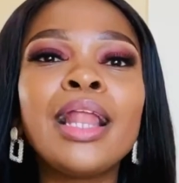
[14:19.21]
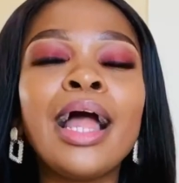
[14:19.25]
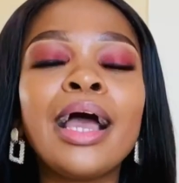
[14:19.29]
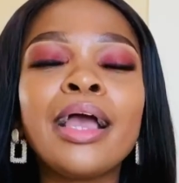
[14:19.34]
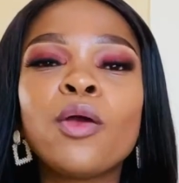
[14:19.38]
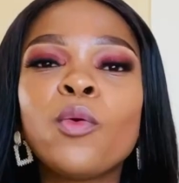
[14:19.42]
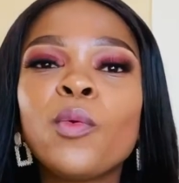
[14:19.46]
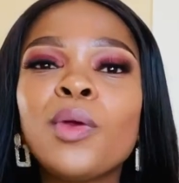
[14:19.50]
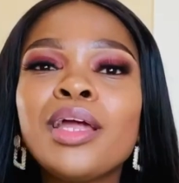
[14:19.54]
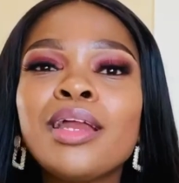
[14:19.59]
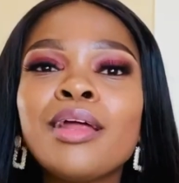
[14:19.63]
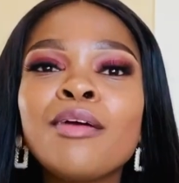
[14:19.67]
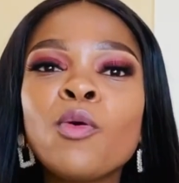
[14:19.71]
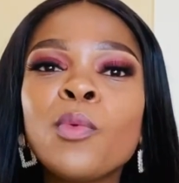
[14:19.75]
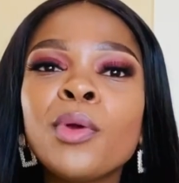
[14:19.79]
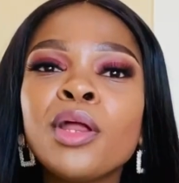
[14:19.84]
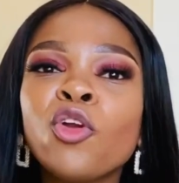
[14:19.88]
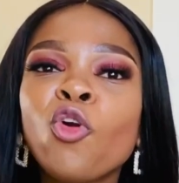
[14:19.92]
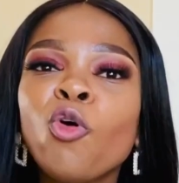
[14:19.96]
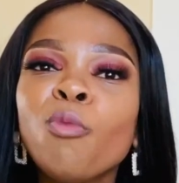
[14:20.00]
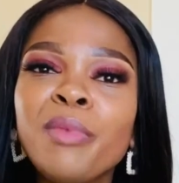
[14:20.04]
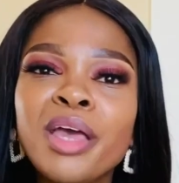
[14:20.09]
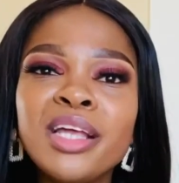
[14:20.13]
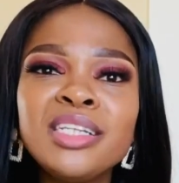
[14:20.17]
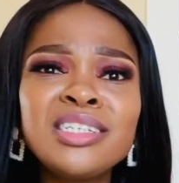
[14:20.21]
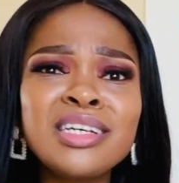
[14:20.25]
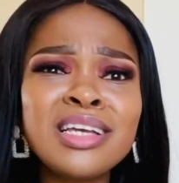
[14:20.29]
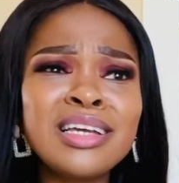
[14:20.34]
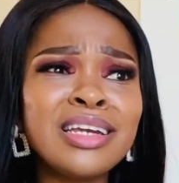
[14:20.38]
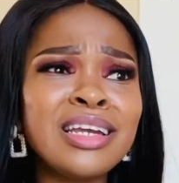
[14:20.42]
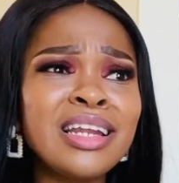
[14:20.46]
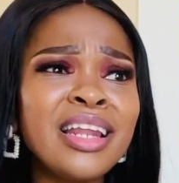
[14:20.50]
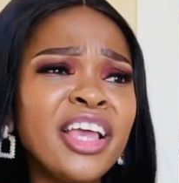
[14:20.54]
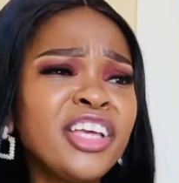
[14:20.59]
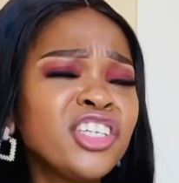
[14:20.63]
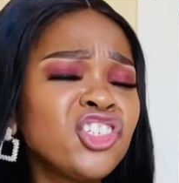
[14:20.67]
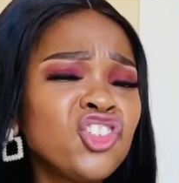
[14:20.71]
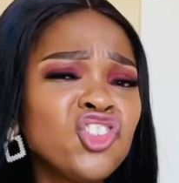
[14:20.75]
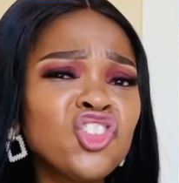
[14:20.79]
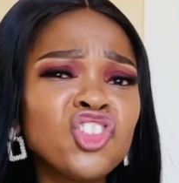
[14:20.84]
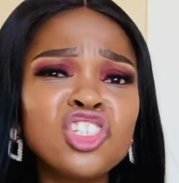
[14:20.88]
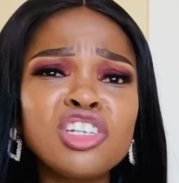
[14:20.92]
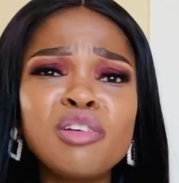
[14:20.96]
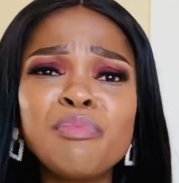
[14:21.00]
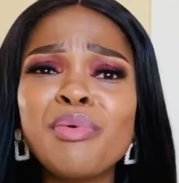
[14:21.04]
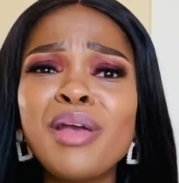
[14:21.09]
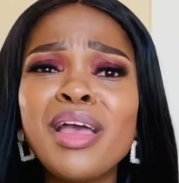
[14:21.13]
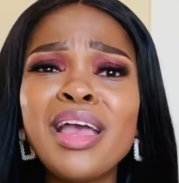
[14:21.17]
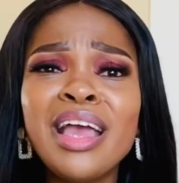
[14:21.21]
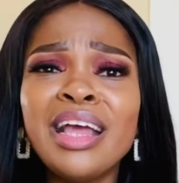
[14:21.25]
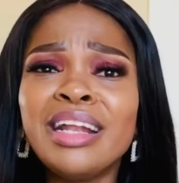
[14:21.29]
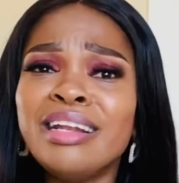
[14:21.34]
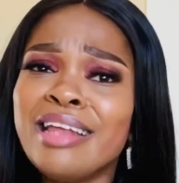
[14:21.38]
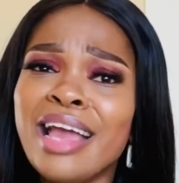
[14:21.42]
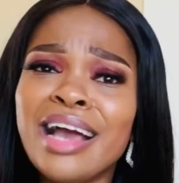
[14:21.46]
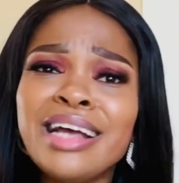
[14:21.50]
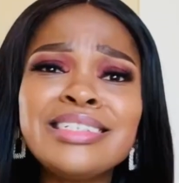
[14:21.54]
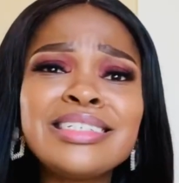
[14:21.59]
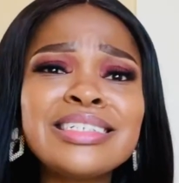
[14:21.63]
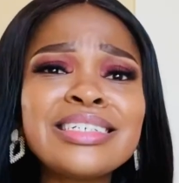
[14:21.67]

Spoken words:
like we romantic relationship, you